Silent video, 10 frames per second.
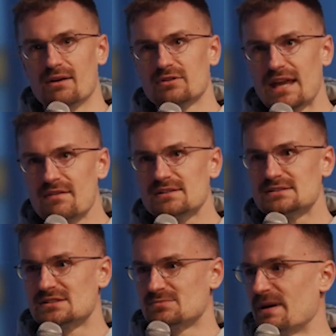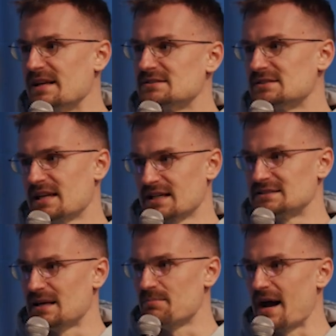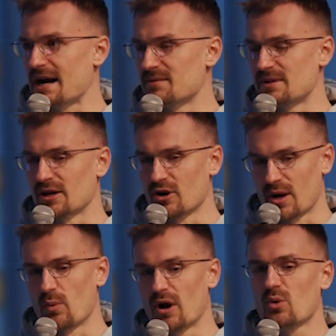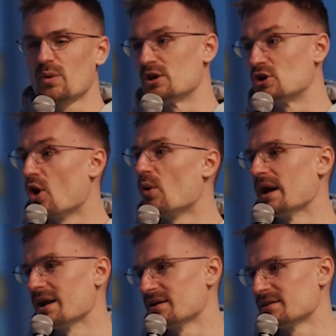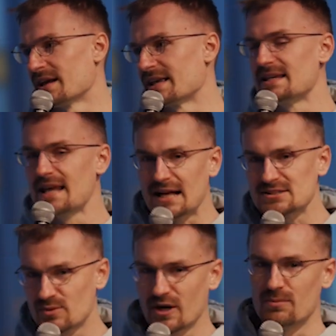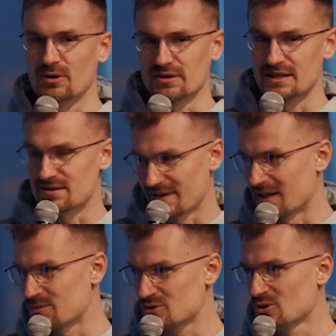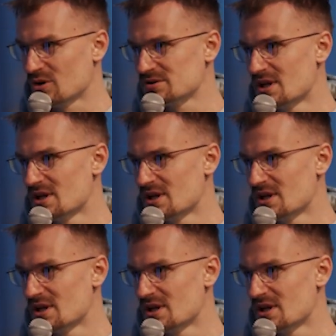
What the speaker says: gave us the space to take a step back and be like, okay, where are we going? Like, yes, we are building developer tools,